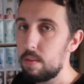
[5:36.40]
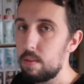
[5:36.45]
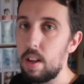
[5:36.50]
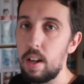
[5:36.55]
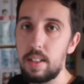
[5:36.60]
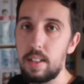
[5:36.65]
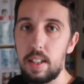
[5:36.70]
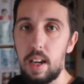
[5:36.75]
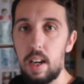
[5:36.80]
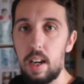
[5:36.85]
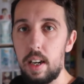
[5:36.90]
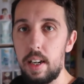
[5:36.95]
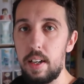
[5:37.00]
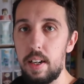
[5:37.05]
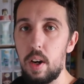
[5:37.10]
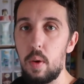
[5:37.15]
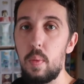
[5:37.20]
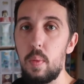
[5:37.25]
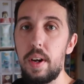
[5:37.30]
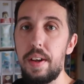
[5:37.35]

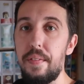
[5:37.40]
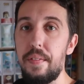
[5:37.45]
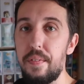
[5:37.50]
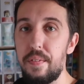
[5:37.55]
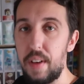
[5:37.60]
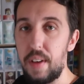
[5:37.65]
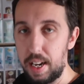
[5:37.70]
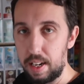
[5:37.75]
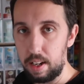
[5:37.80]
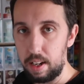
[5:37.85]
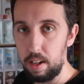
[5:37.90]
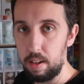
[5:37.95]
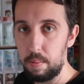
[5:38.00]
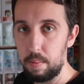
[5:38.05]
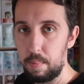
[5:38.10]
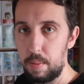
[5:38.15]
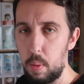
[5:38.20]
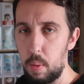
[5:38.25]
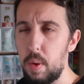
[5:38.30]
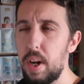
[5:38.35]
design, a refettle,
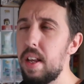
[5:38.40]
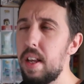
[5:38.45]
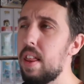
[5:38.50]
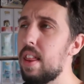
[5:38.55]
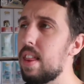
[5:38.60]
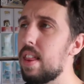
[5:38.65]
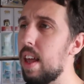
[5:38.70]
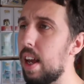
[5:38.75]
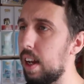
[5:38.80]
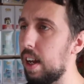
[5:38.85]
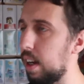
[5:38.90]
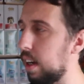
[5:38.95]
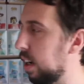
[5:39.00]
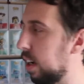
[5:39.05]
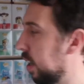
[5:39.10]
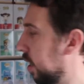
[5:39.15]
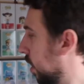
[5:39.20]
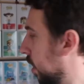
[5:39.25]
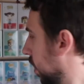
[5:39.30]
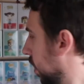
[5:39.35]
a rethink.